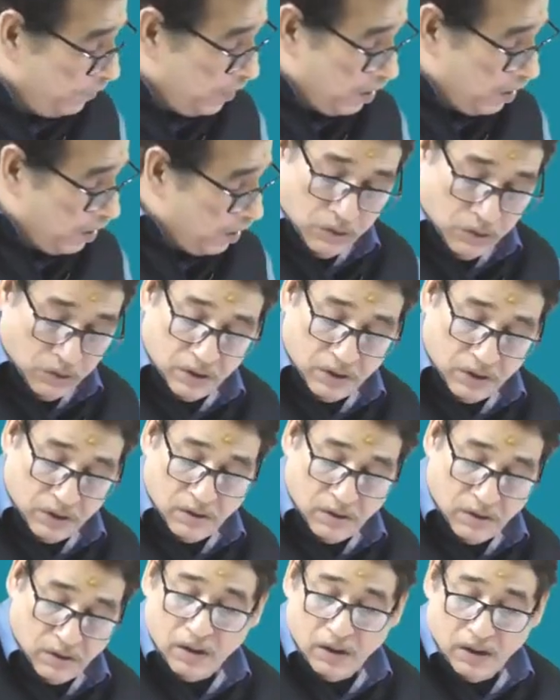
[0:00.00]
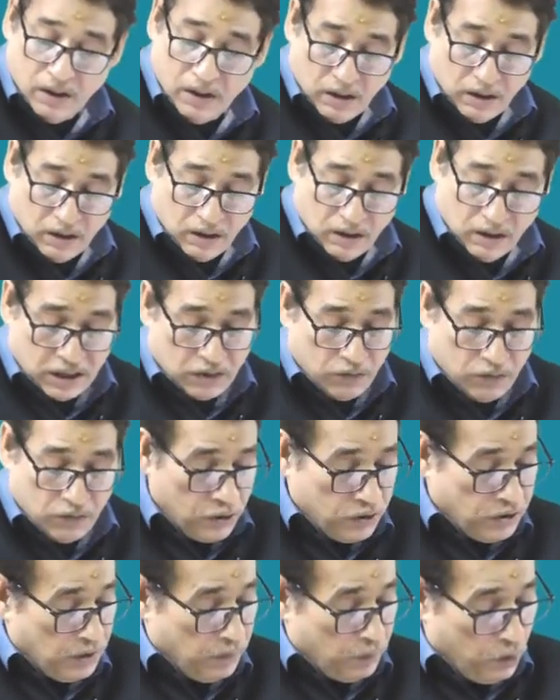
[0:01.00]
So this
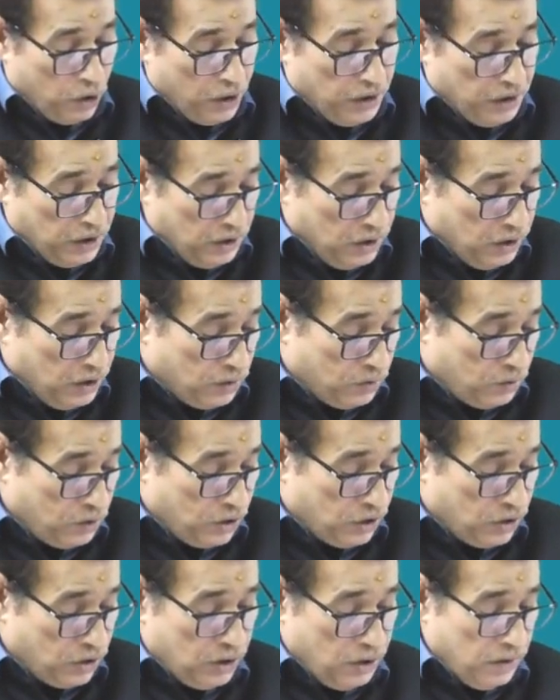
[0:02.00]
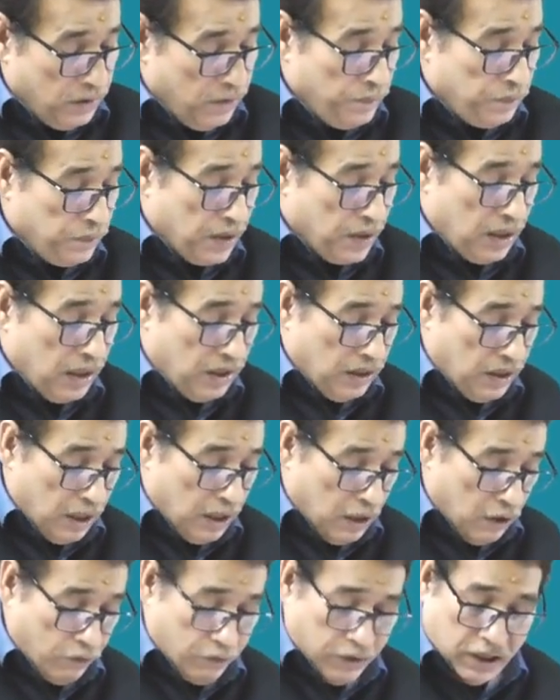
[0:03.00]
was the point in this question. And
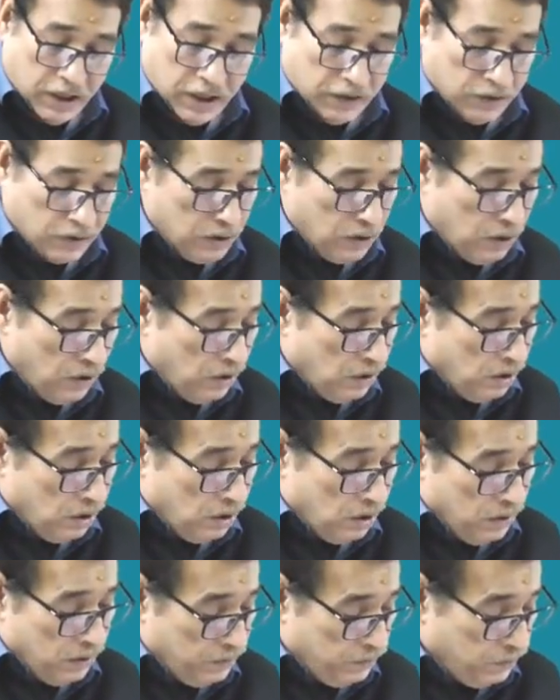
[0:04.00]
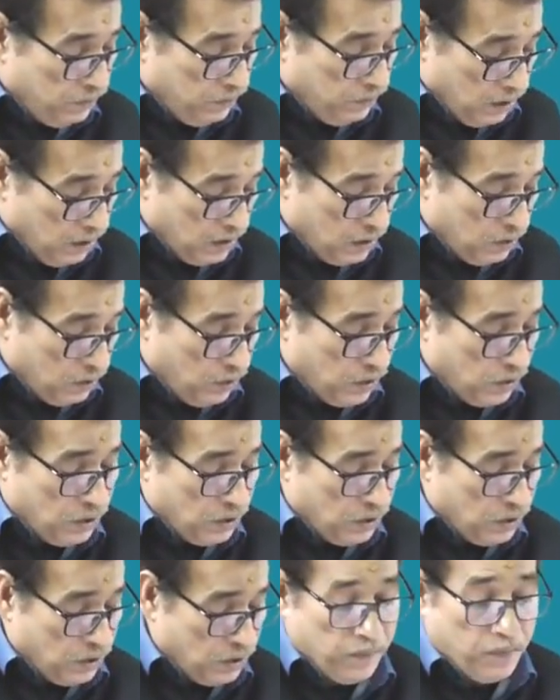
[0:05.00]
now we can solve this
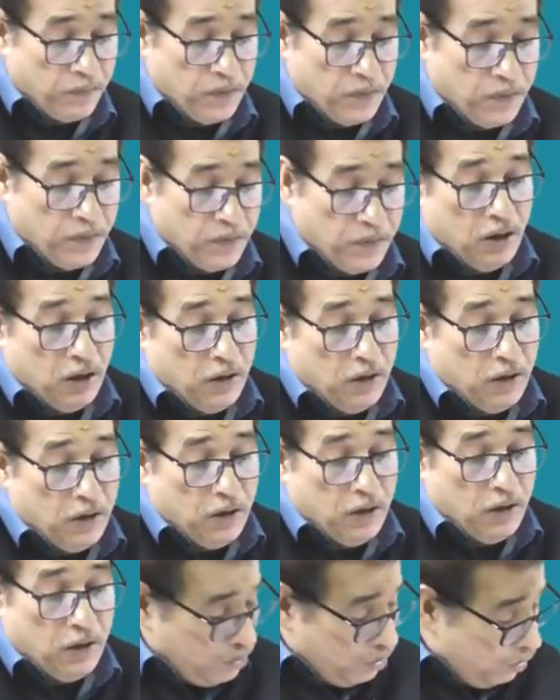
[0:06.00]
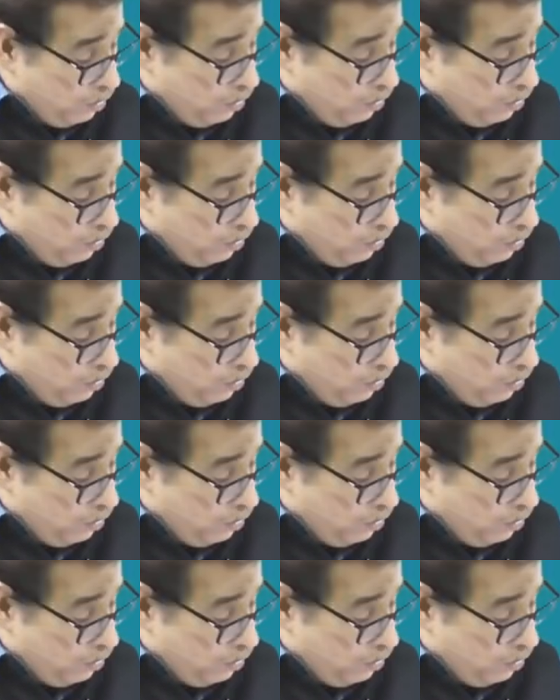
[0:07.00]
question. So you